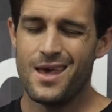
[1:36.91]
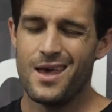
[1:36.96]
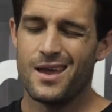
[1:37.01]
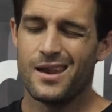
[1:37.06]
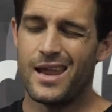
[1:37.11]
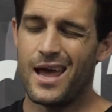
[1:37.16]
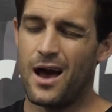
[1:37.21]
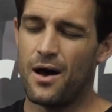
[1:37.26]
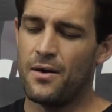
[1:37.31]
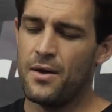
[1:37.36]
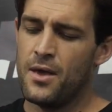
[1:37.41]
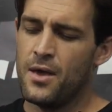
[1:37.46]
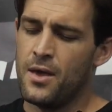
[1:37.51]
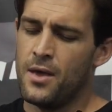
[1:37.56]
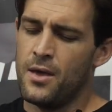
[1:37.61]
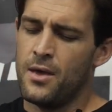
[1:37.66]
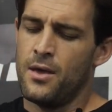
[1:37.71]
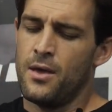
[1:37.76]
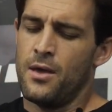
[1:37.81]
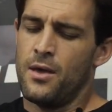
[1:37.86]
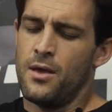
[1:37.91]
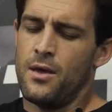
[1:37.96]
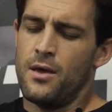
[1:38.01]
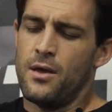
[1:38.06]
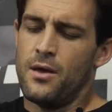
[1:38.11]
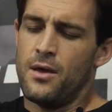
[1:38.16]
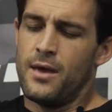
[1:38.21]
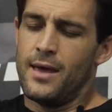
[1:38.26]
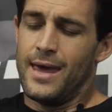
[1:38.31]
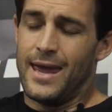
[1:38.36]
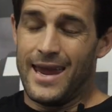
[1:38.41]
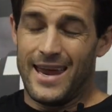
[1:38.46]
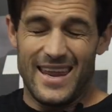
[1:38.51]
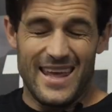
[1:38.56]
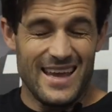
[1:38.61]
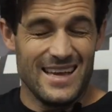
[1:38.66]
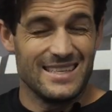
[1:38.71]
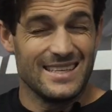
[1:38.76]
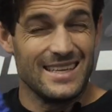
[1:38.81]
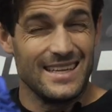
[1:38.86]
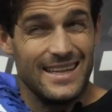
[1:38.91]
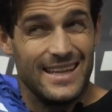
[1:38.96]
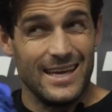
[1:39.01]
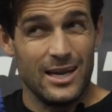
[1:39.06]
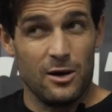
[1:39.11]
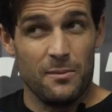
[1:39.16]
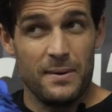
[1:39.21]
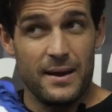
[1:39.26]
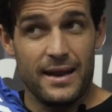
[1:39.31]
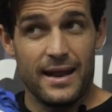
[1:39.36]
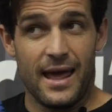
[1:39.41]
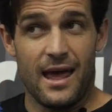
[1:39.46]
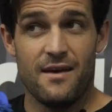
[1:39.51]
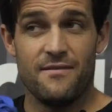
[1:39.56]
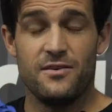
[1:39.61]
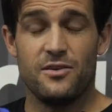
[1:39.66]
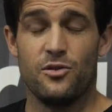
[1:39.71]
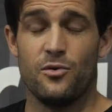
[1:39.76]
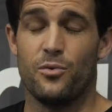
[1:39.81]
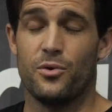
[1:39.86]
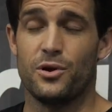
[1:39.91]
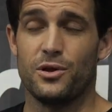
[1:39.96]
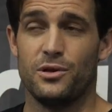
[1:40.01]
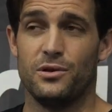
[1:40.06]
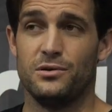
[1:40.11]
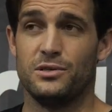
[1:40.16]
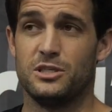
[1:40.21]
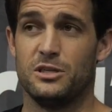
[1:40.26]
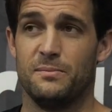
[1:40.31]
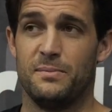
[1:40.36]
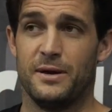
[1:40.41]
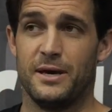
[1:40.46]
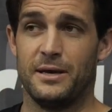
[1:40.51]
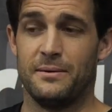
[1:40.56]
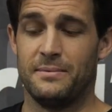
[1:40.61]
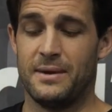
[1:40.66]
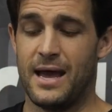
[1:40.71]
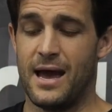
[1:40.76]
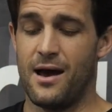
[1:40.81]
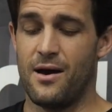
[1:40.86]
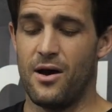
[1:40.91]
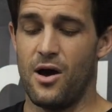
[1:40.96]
Now, it is a little bit heavier than what it used to be. Now,